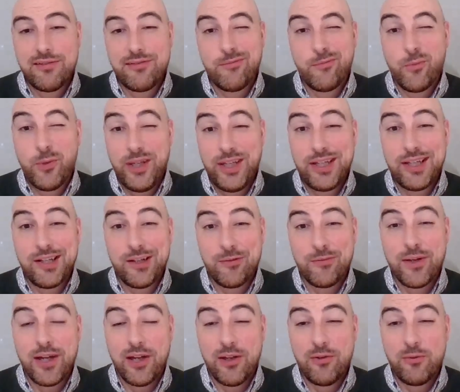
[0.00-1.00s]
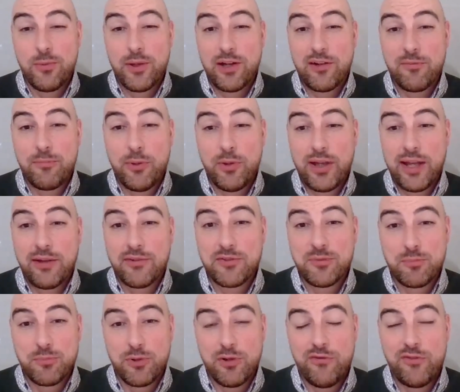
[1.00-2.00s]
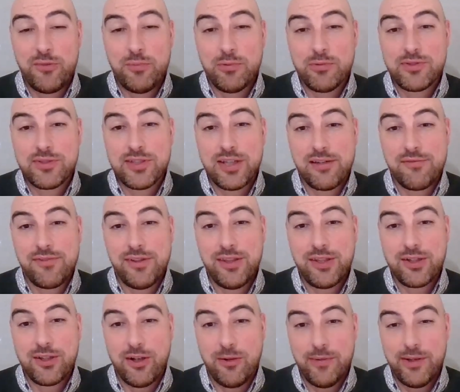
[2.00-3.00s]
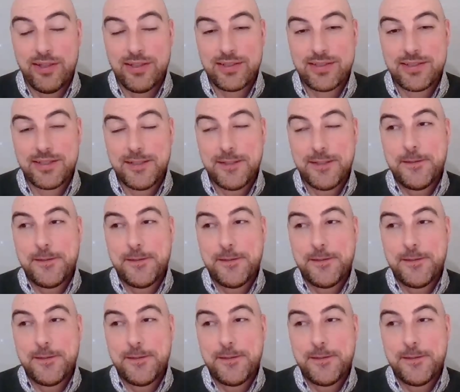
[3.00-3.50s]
week in a row where I've put out some profitable stuff in the comments.